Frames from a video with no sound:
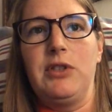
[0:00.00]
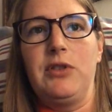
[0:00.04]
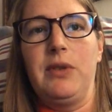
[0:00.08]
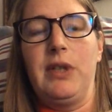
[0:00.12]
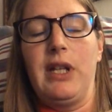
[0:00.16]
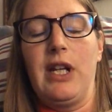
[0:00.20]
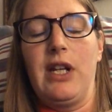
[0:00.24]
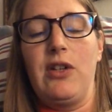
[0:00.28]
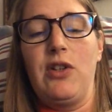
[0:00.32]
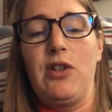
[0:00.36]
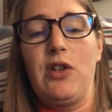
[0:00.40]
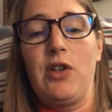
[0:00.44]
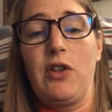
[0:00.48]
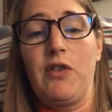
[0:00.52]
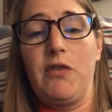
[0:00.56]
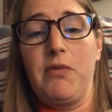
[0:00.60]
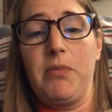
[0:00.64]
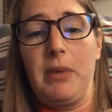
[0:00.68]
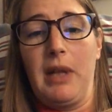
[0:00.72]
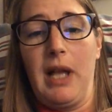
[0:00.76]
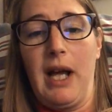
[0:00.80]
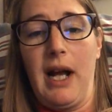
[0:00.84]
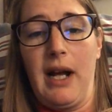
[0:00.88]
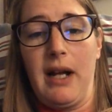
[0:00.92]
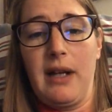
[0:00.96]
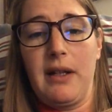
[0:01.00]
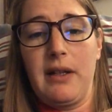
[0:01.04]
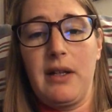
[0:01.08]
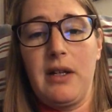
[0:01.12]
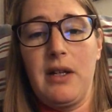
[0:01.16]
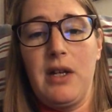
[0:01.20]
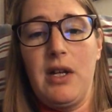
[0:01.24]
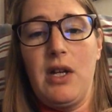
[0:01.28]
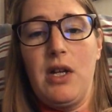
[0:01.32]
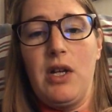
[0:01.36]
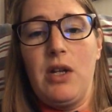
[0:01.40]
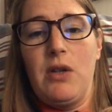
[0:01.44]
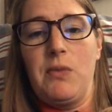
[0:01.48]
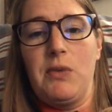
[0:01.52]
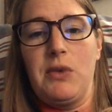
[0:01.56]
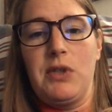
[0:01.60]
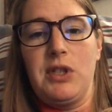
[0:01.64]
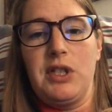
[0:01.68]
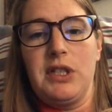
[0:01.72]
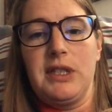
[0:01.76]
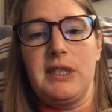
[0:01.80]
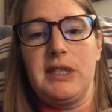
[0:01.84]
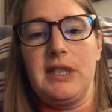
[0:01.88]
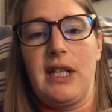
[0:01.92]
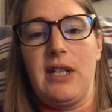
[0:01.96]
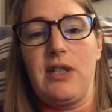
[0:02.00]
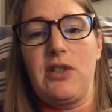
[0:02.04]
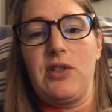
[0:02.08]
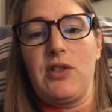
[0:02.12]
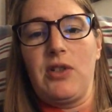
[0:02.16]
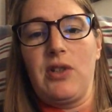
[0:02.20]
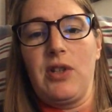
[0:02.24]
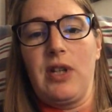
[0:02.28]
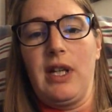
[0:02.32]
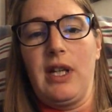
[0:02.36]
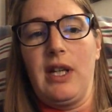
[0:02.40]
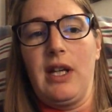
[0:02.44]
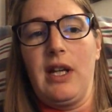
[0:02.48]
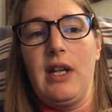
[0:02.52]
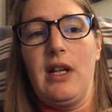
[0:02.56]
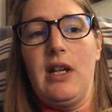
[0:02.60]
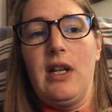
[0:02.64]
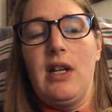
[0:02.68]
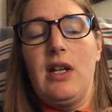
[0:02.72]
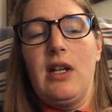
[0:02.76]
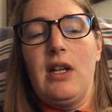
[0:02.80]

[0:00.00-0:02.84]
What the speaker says: doing a nerve block, which essentially